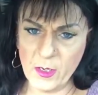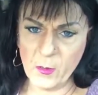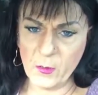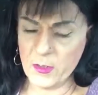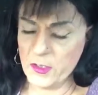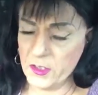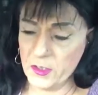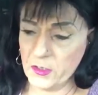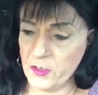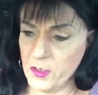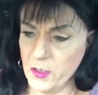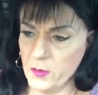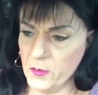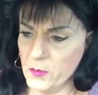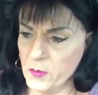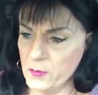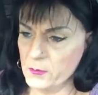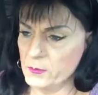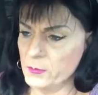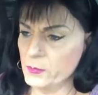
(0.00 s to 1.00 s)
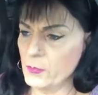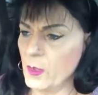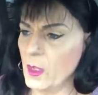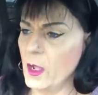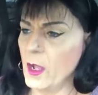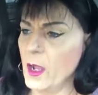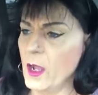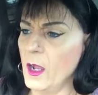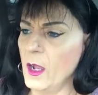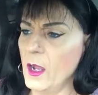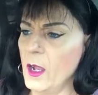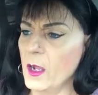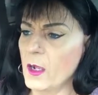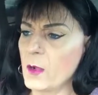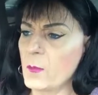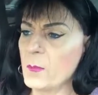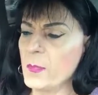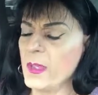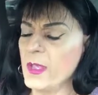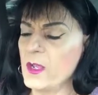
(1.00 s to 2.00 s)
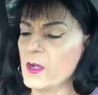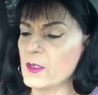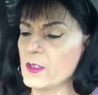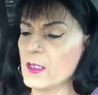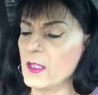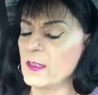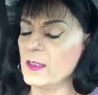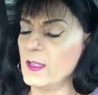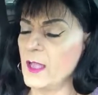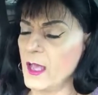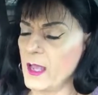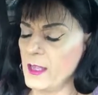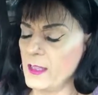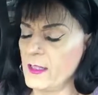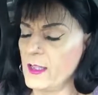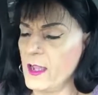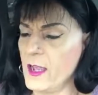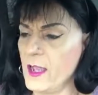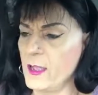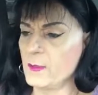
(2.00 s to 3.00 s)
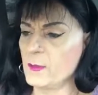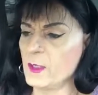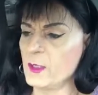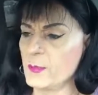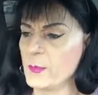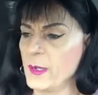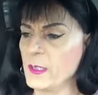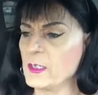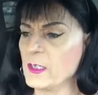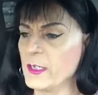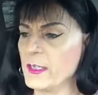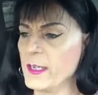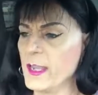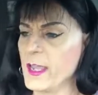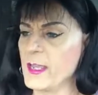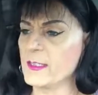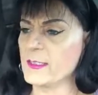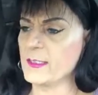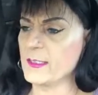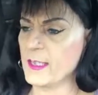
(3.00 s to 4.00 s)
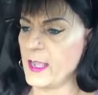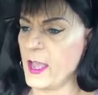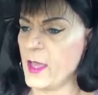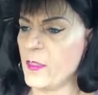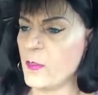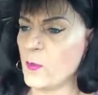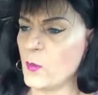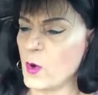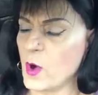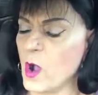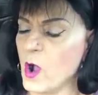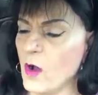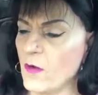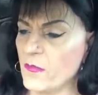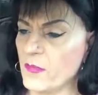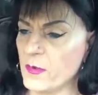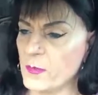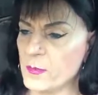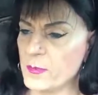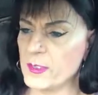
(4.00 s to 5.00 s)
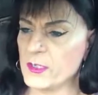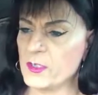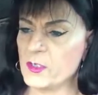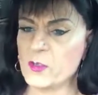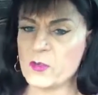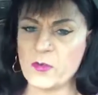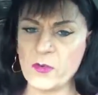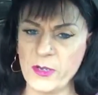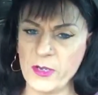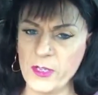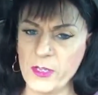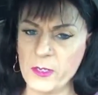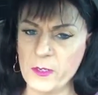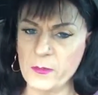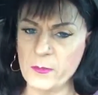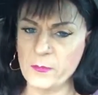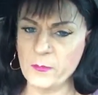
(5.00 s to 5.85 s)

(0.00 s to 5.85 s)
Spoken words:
We just do. Because a lot of times, especially down south, we're often mistreated.